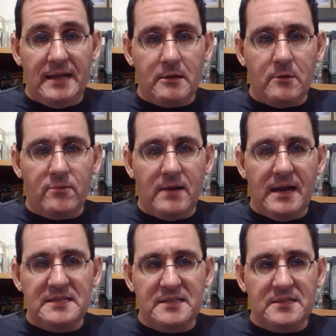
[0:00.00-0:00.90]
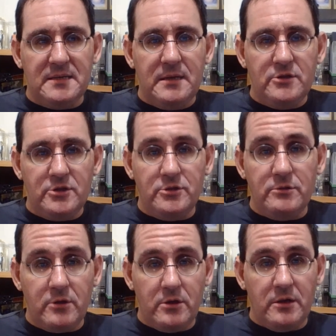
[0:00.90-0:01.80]
Enterprises to
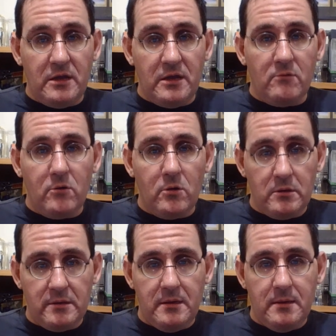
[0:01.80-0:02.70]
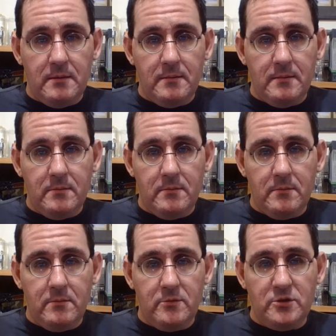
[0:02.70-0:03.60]
do good in the world,
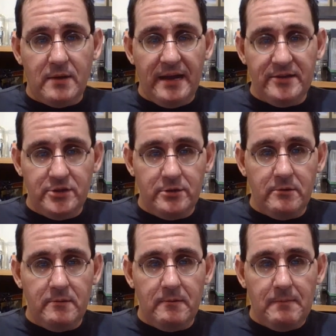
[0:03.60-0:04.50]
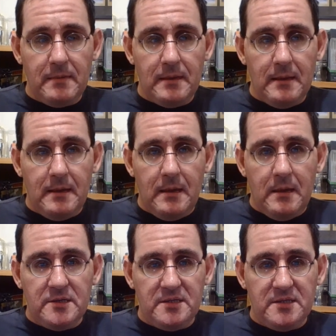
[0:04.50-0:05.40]
trying to
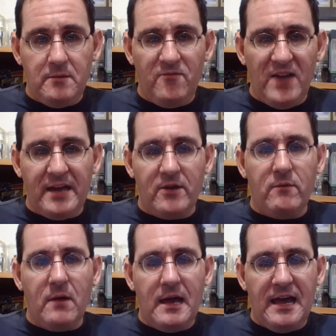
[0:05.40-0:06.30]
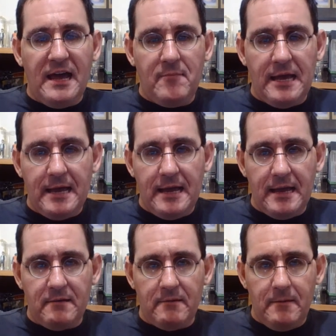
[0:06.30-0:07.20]
fight crime
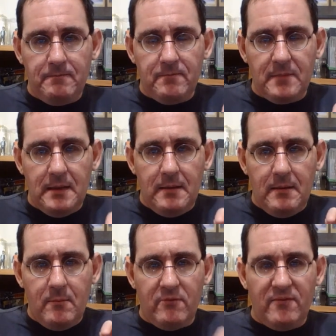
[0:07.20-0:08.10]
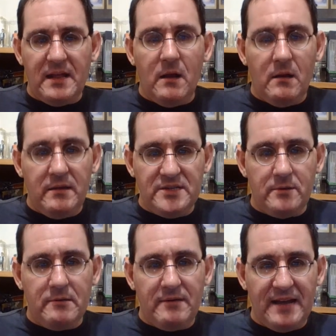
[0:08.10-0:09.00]
and prevent all these
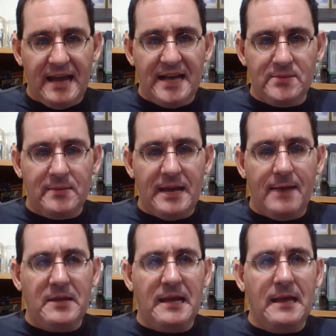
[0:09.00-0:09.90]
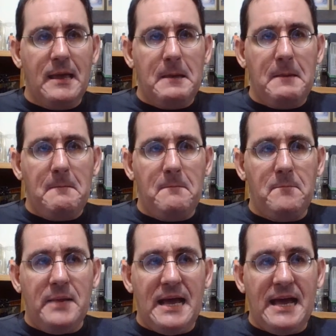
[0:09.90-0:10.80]
horrific acts from happening.
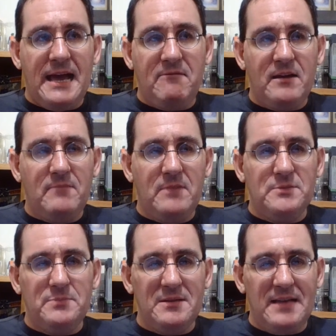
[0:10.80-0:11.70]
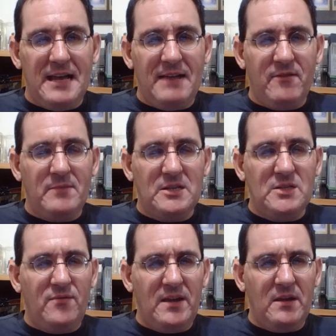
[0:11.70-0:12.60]
But I very much
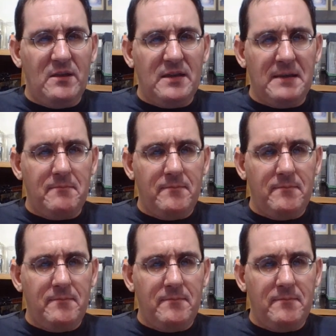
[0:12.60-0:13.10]
feel that